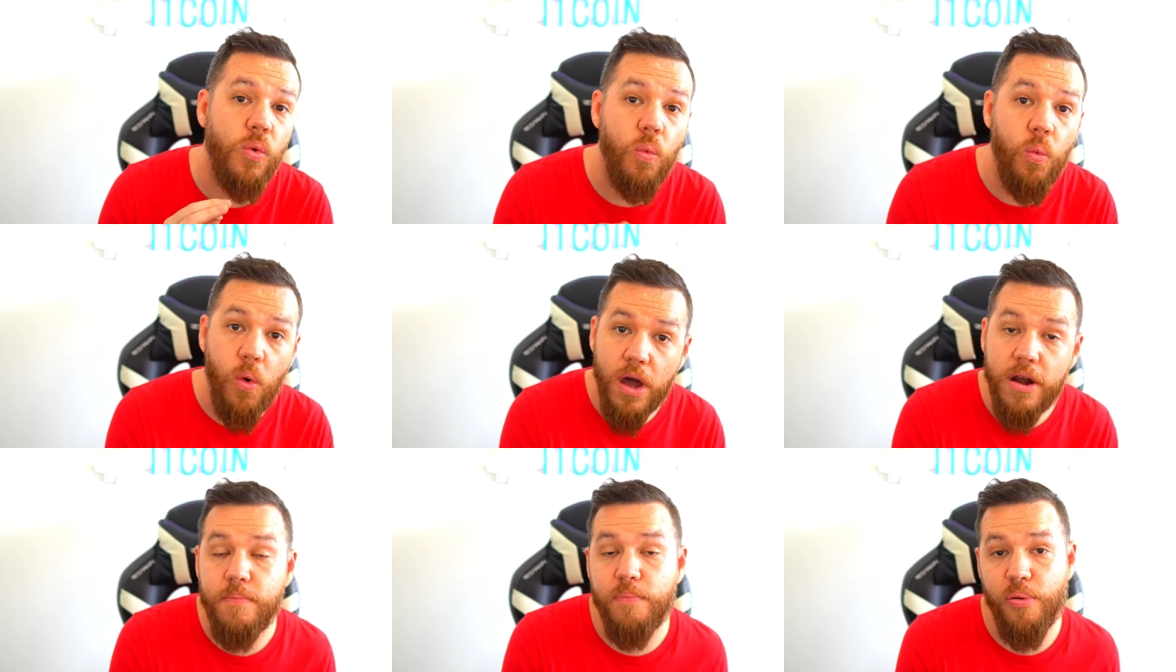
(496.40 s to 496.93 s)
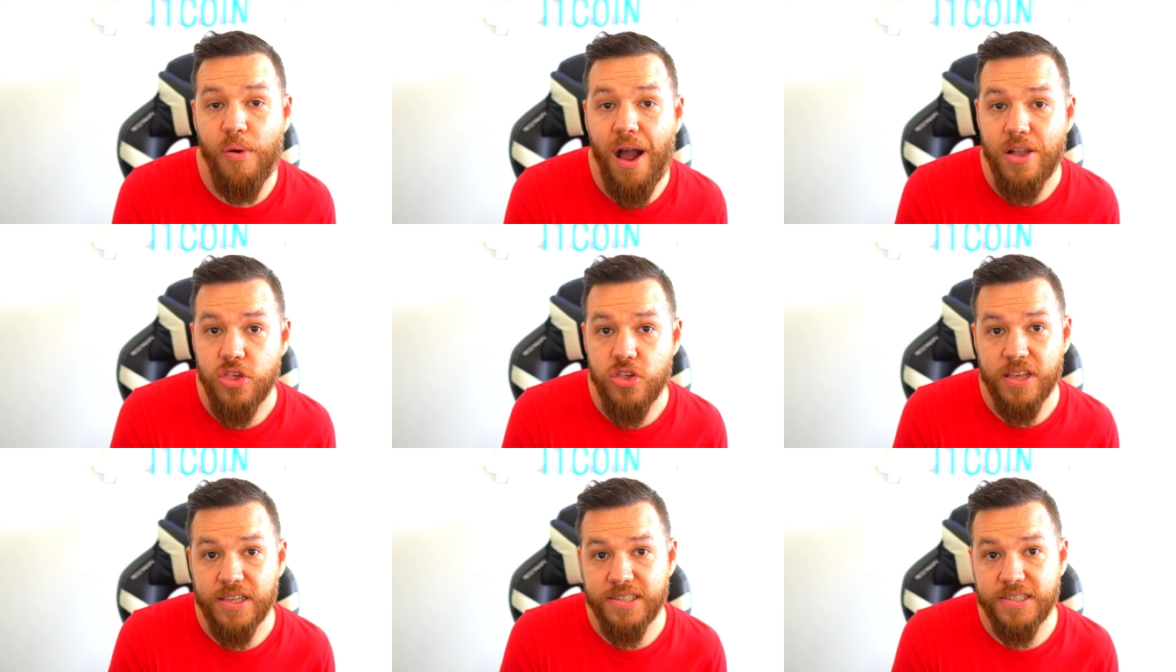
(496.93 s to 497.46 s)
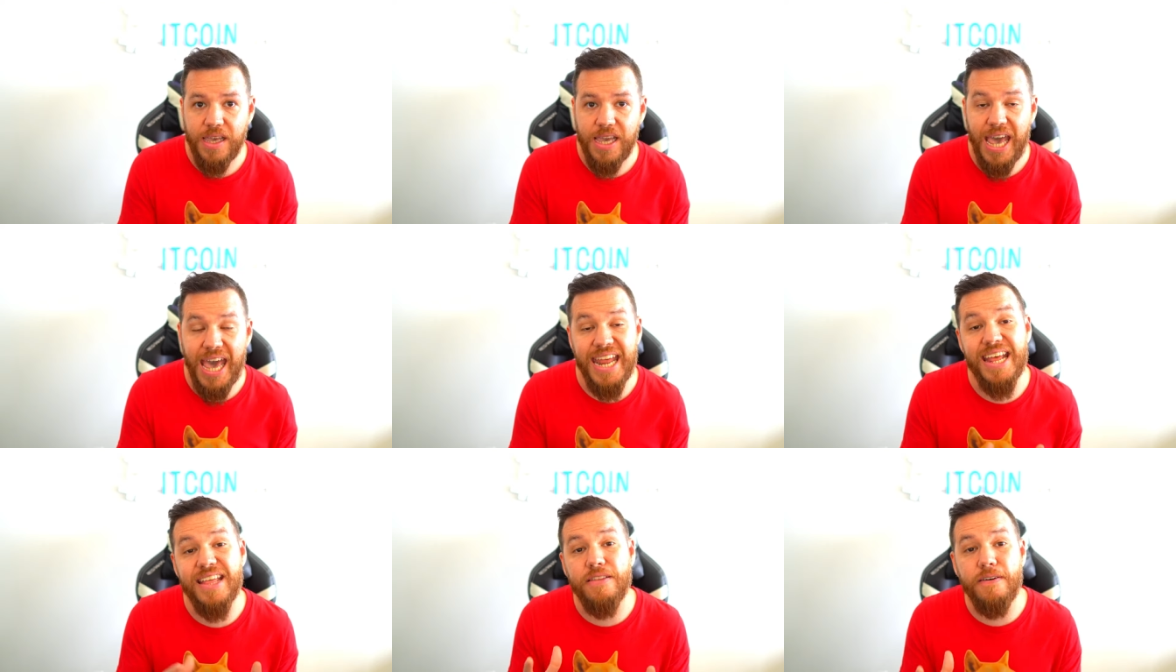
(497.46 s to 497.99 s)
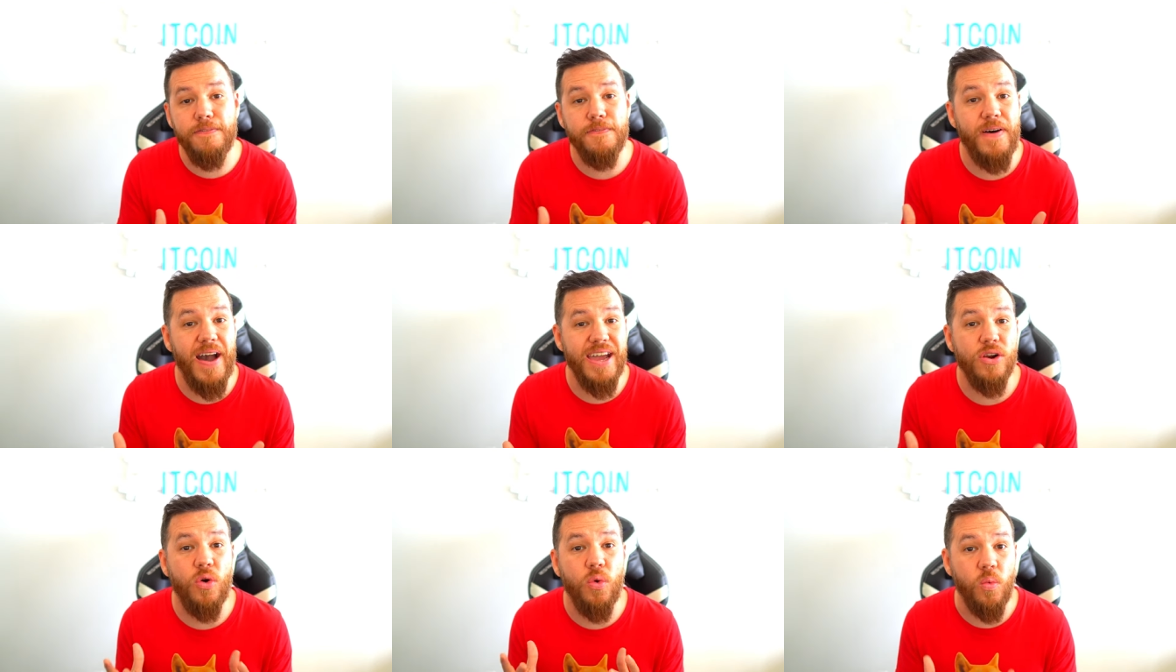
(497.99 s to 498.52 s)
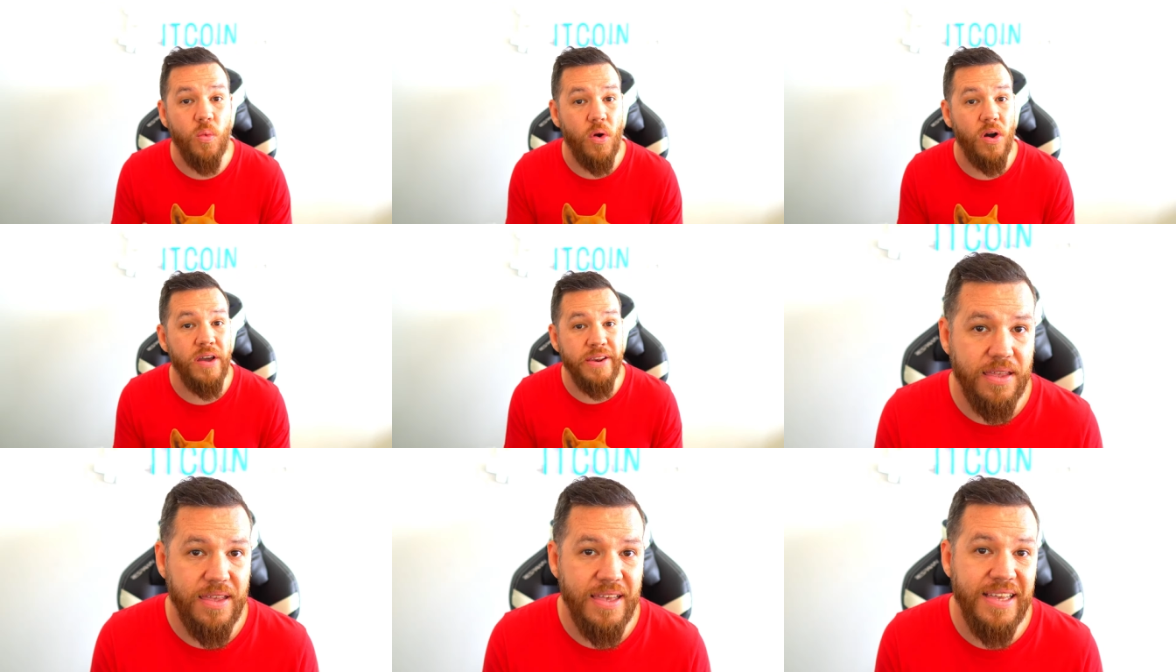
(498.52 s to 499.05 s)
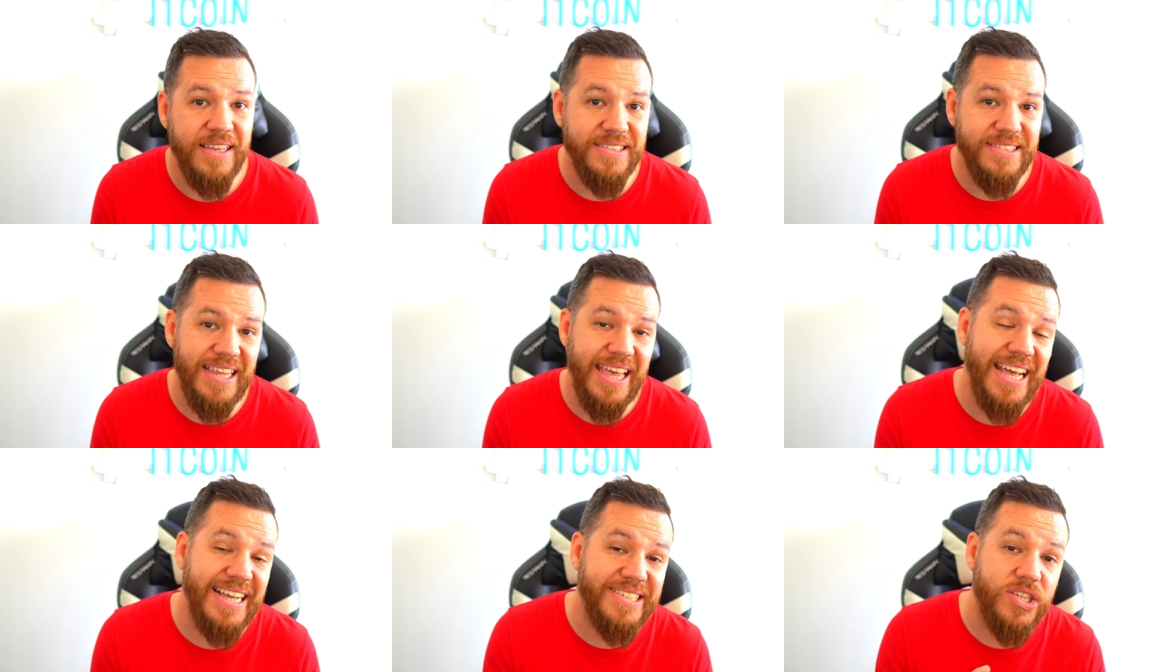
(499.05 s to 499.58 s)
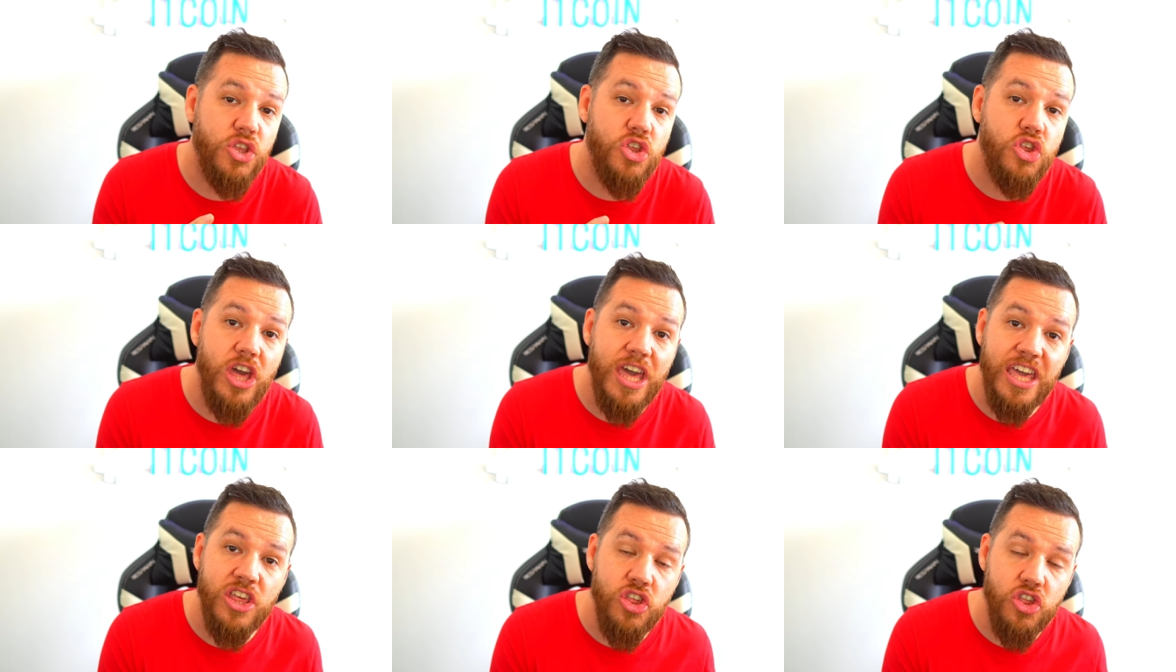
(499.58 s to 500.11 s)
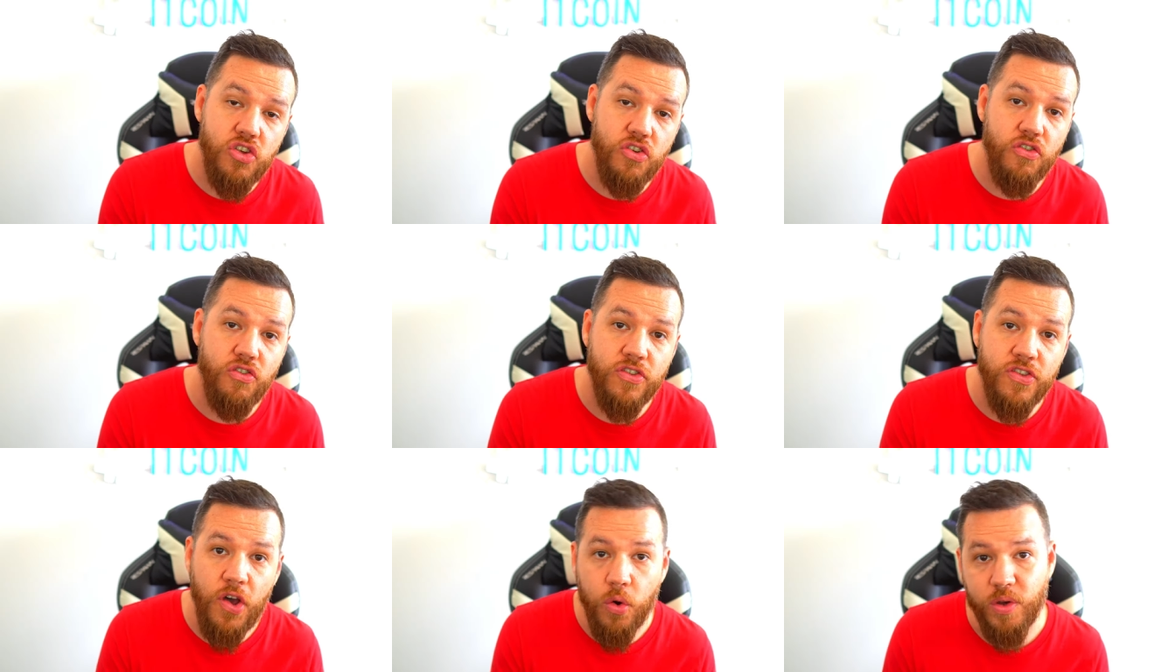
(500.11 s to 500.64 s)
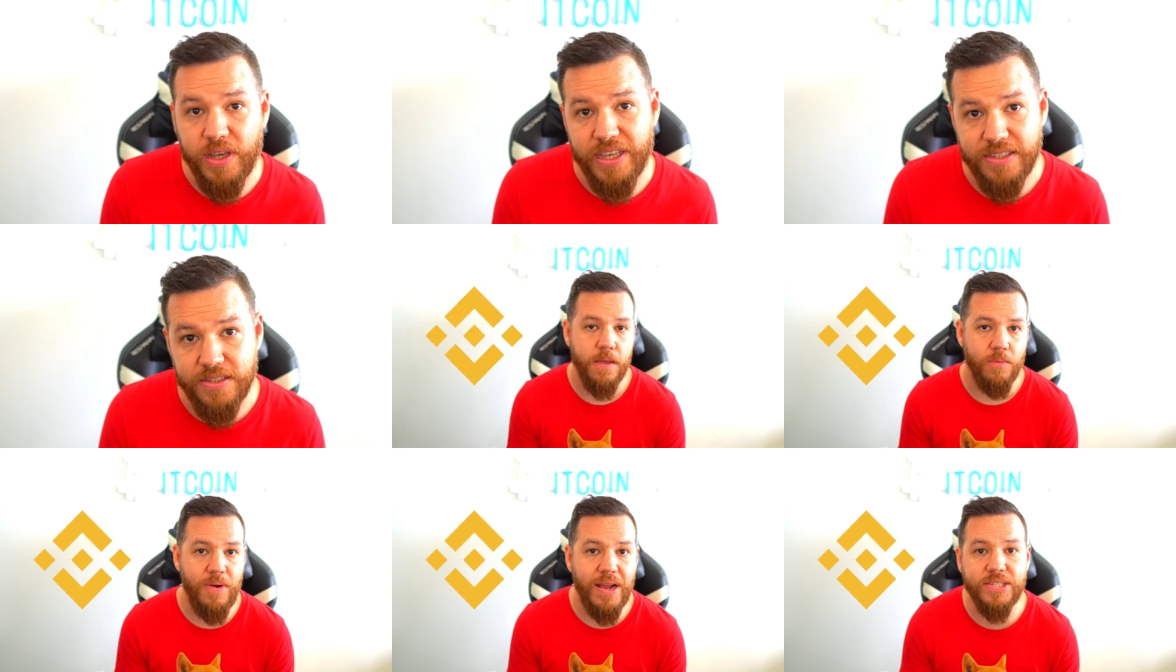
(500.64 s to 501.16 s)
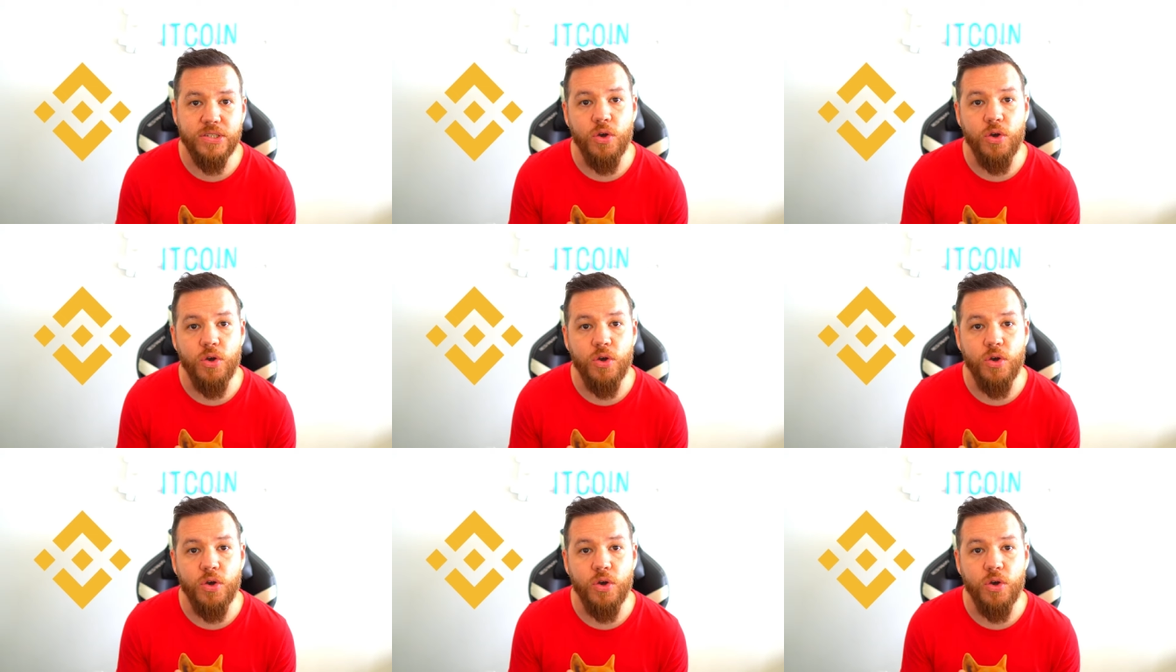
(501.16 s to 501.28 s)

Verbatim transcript: one projects, and then the final one is exchange tokens, right?